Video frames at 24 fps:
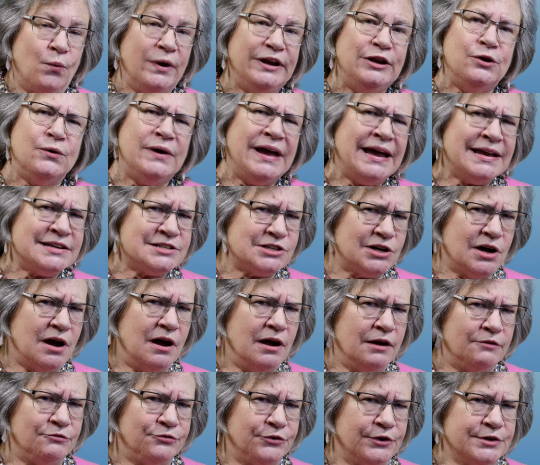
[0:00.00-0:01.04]
When you get to
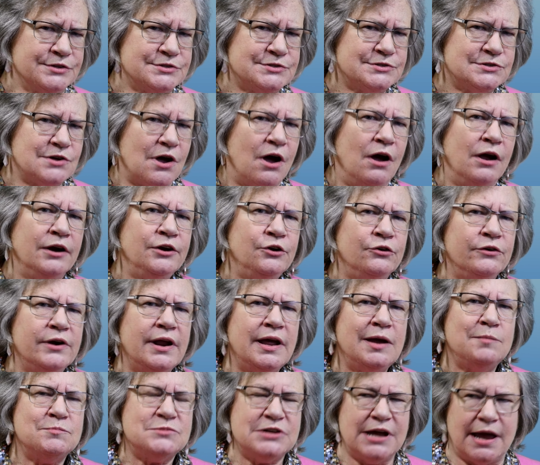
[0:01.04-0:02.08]
conference, on your
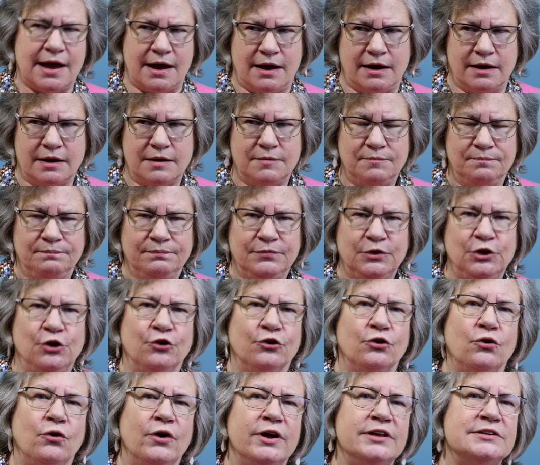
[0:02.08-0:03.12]
name tag,
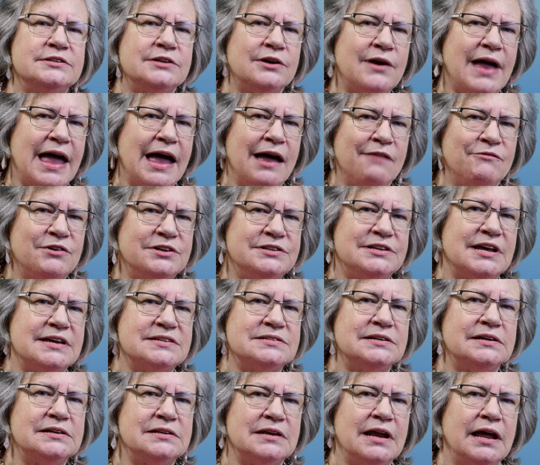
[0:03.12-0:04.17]
you're going to have a
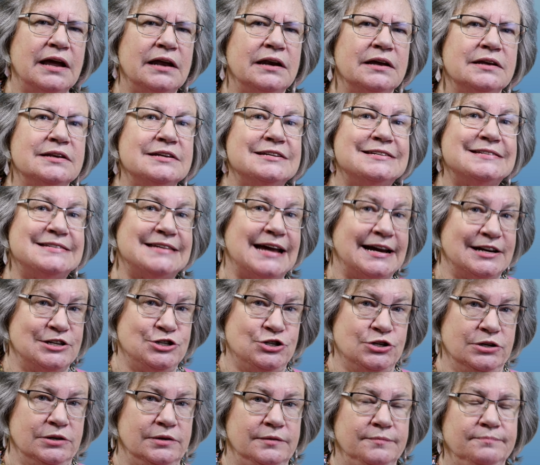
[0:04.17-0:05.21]
designated
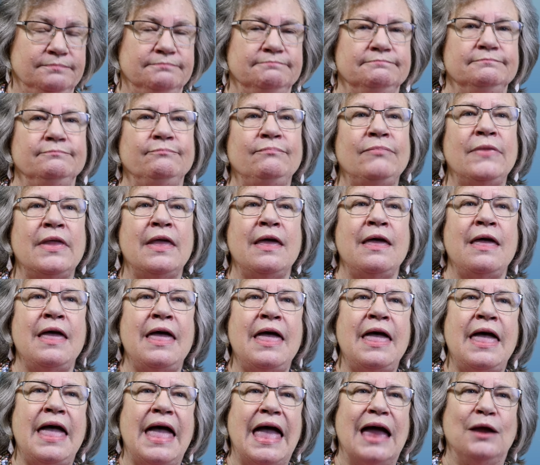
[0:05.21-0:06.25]
section.
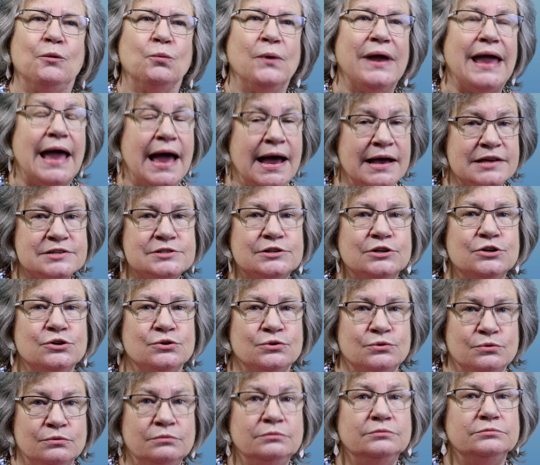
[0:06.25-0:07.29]
And we ask
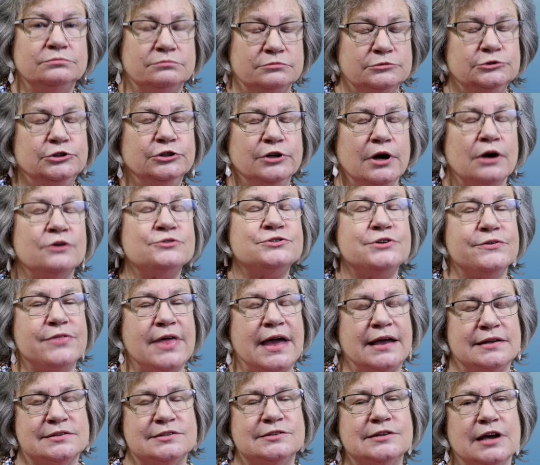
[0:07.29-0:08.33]
you to go to
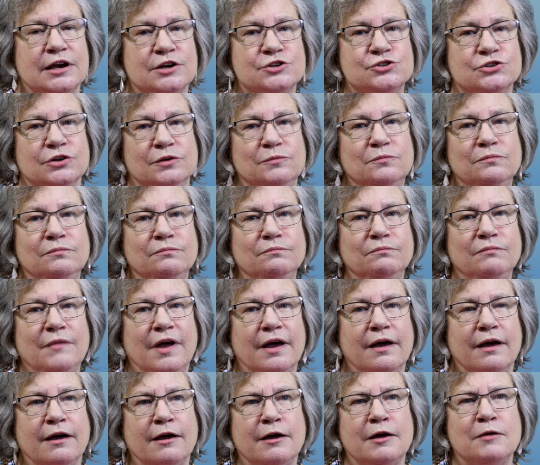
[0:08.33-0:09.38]
that section
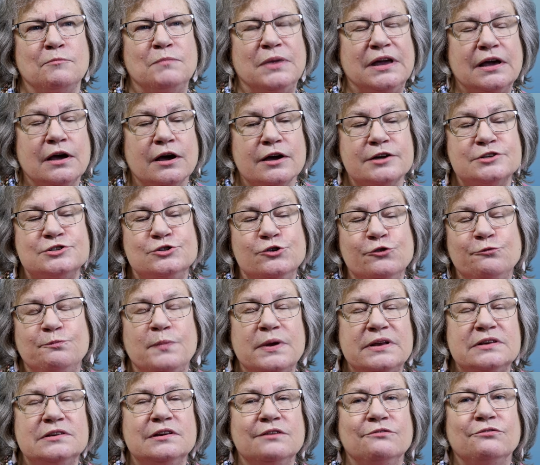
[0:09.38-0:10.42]
because you've
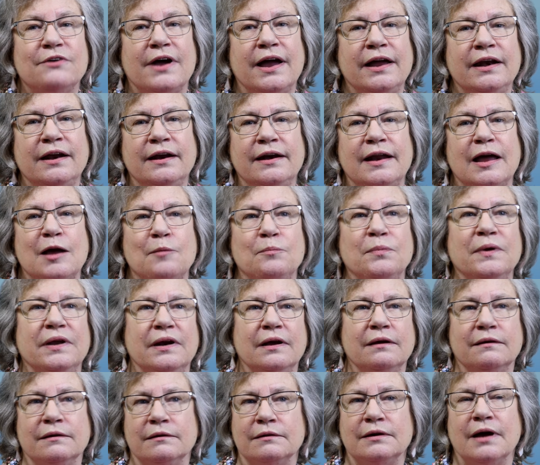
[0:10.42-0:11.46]
been divided up in
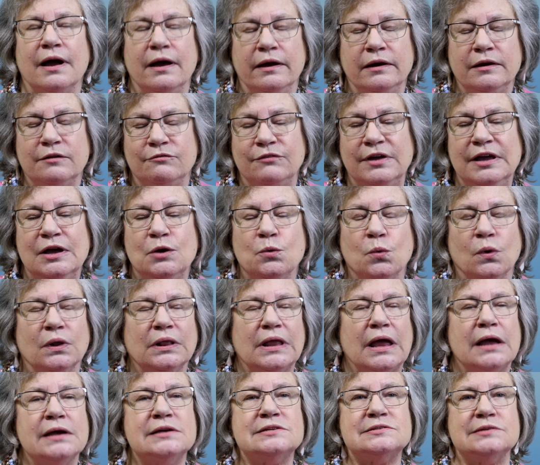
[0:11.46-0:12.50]
a kind of
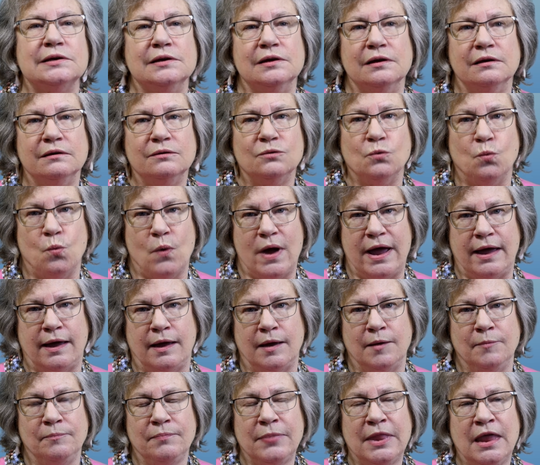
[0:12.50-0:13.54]
equalizing way.
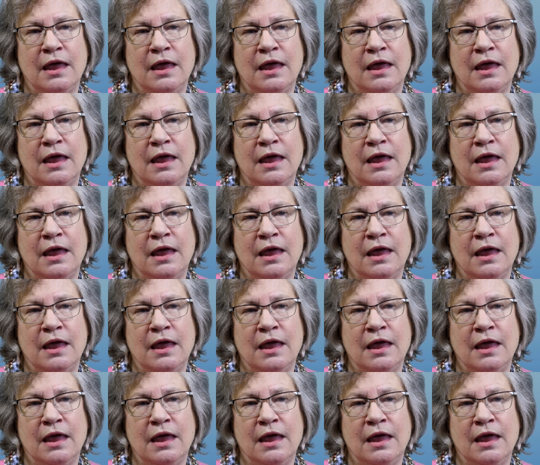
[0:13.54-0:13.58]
